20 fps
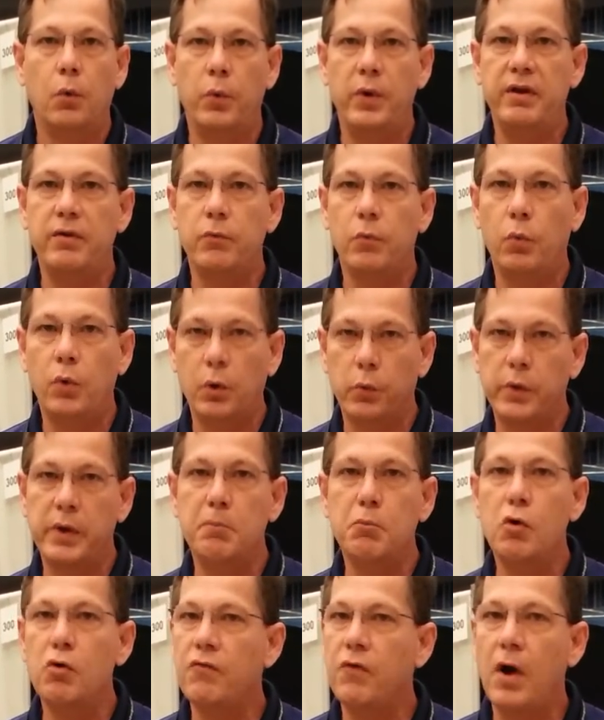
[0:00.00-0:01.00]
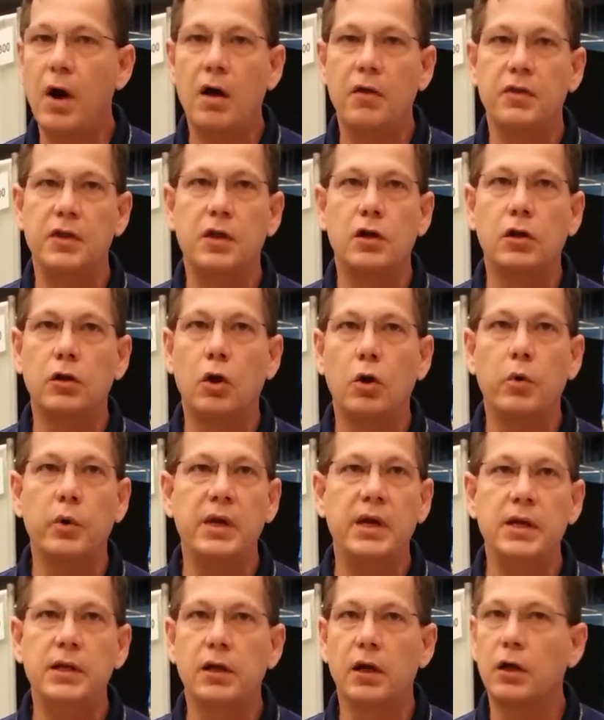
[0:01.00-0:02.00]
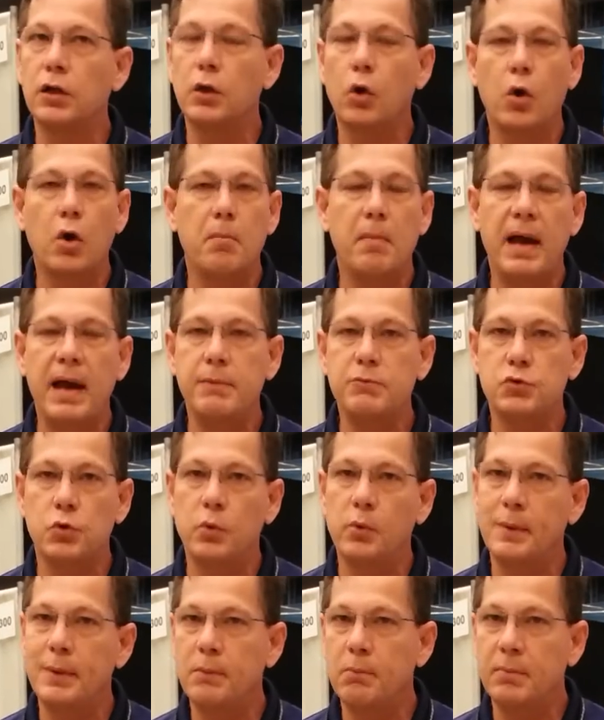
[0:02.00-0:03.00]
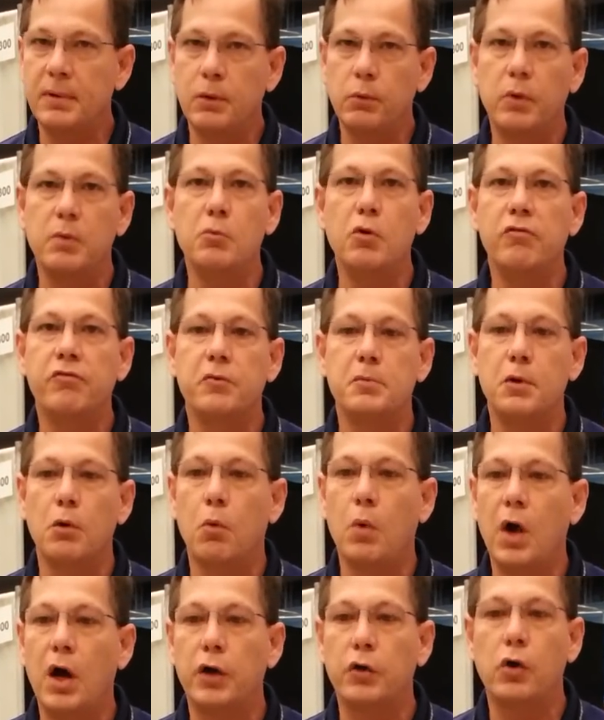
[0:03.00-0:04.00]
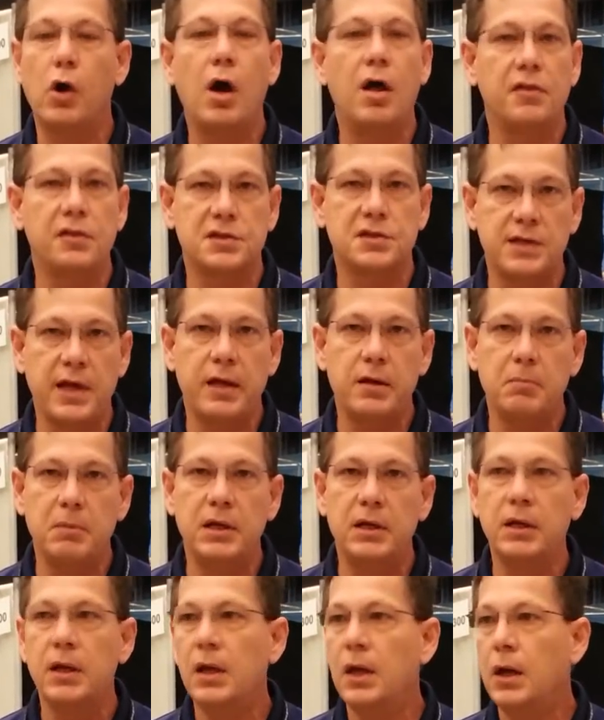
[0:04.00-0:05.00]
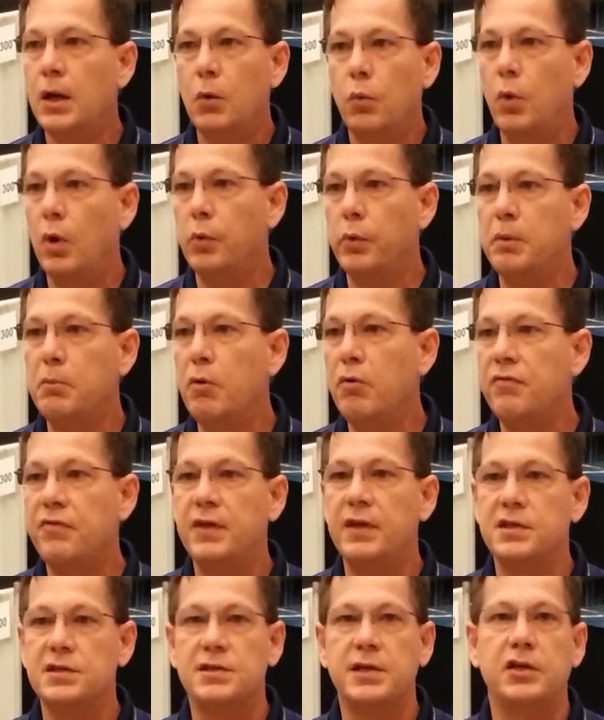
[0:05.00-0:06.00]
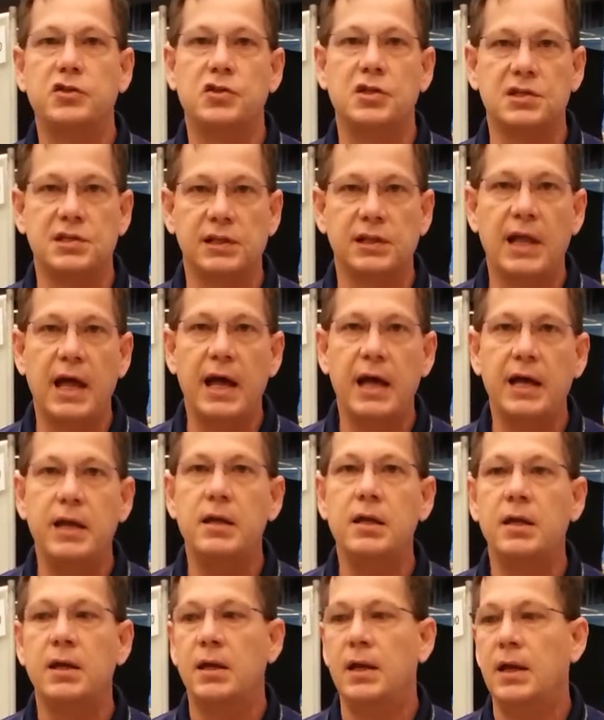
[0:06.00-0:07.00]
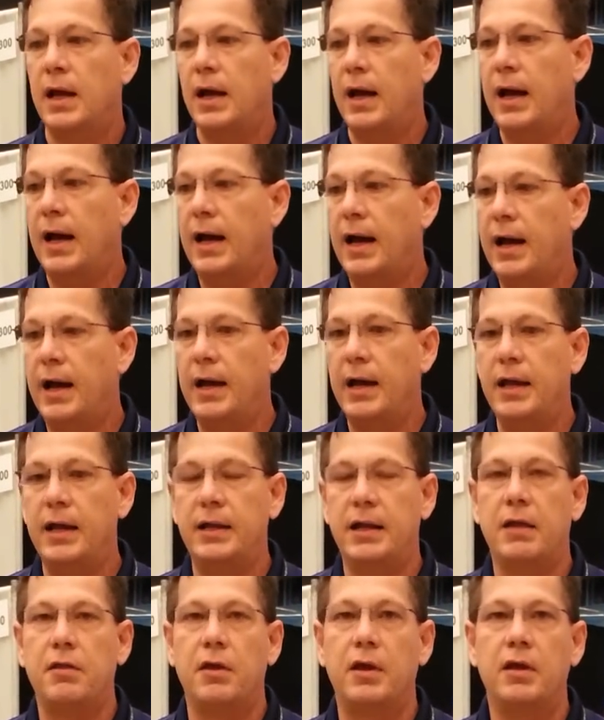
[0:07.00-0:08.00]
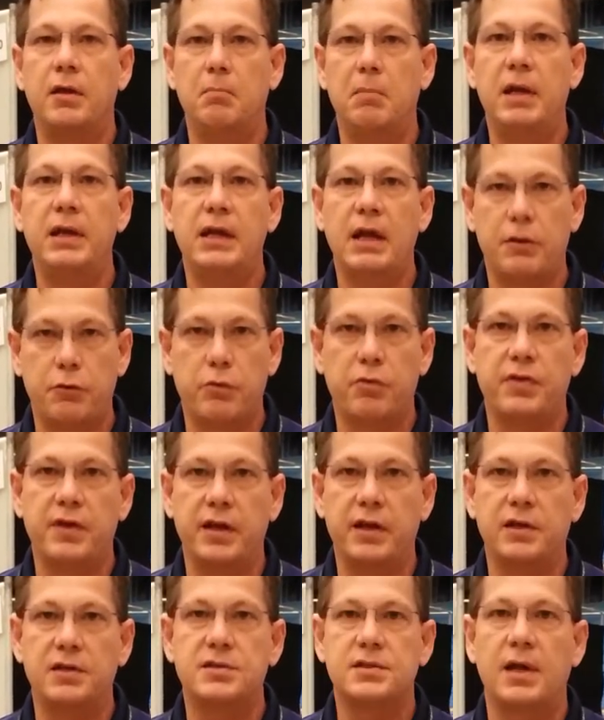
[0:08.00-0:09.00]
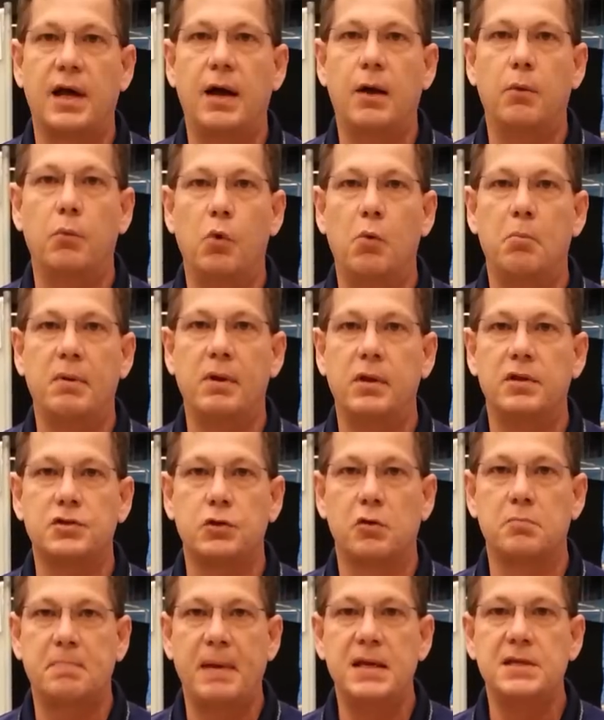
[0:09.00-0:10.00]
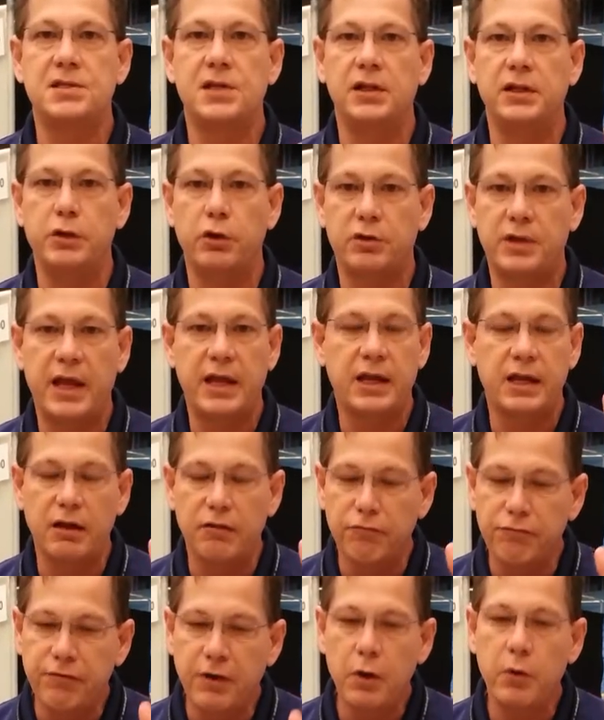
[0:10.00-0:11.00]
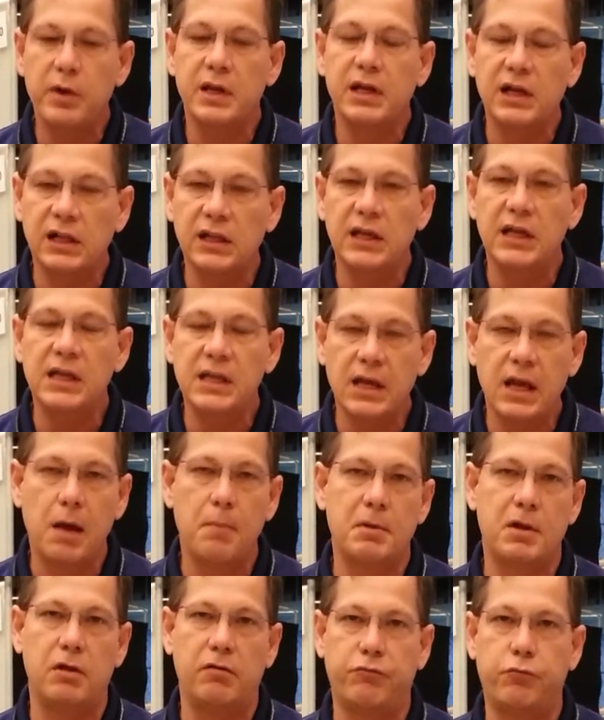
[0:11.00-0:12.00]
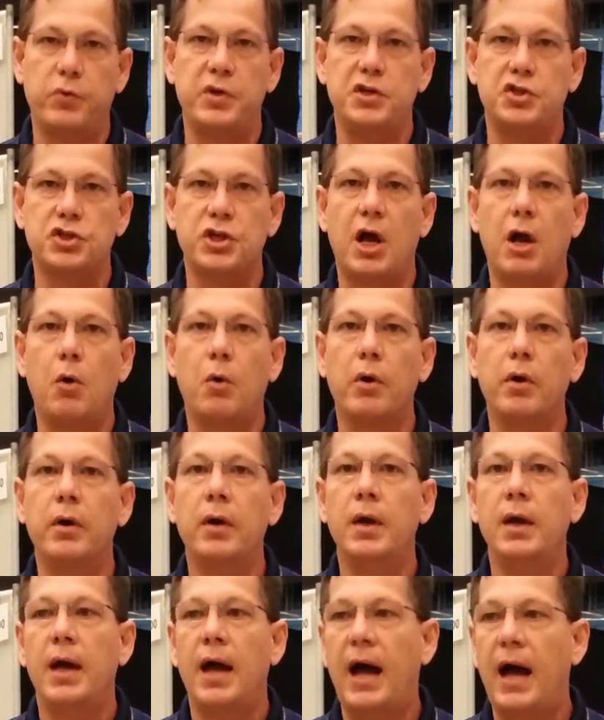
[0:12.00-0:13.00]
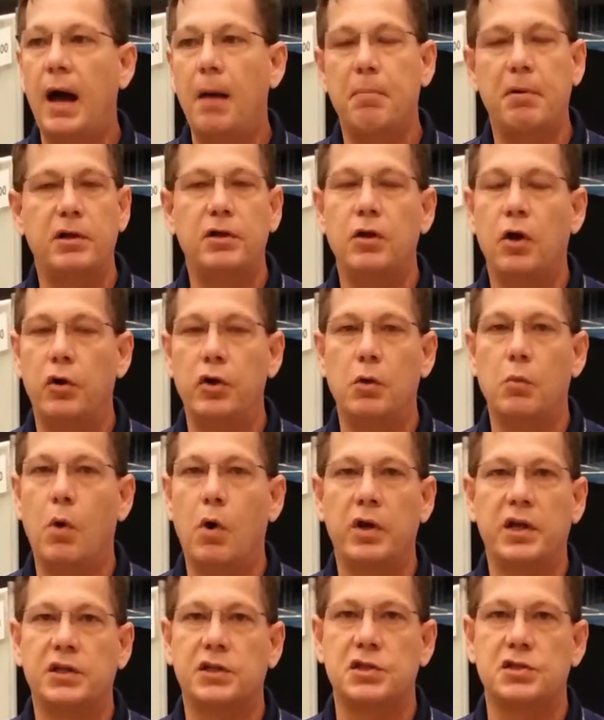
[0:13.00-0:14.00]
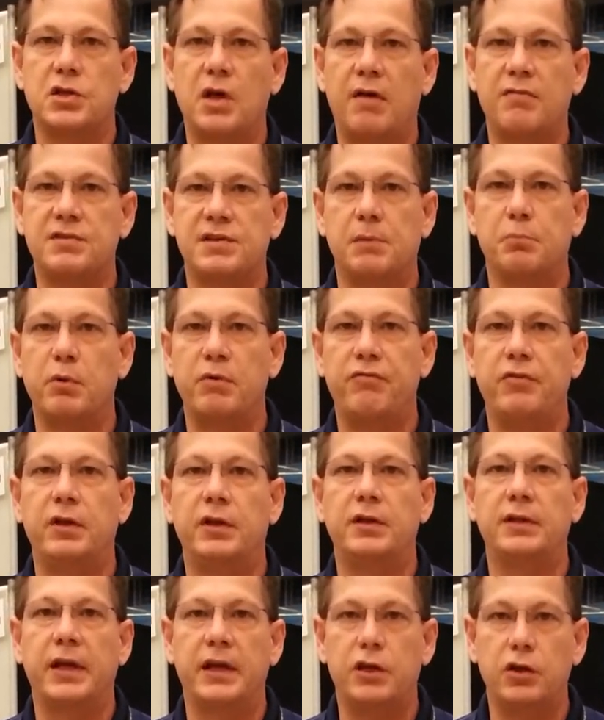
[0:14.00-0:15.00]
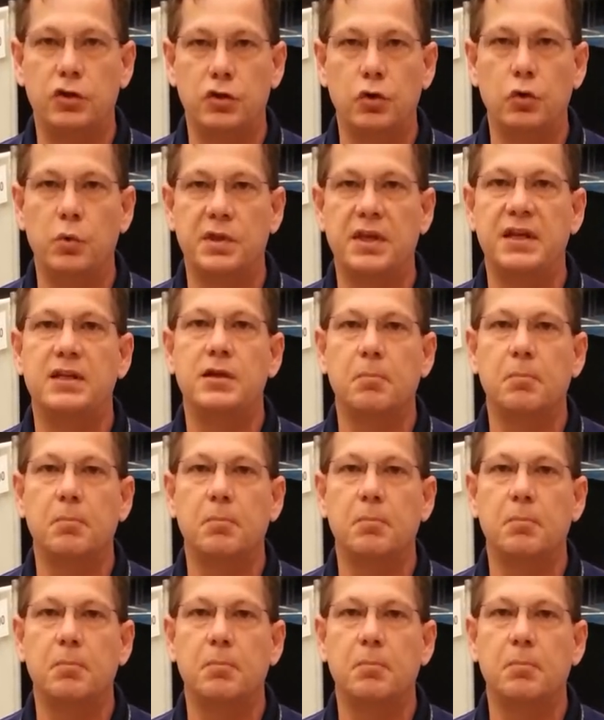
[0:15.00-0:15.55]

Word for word: We will remove all the chlorine, the chloramines will be removed from your water, all the sediment. We'll remove things such as lead, uh, and other, many other things uh, will be. So basically, you're taking a very clean, chemical-free shower, uh, but no, you won't get the soft, slippery feeling like you do with a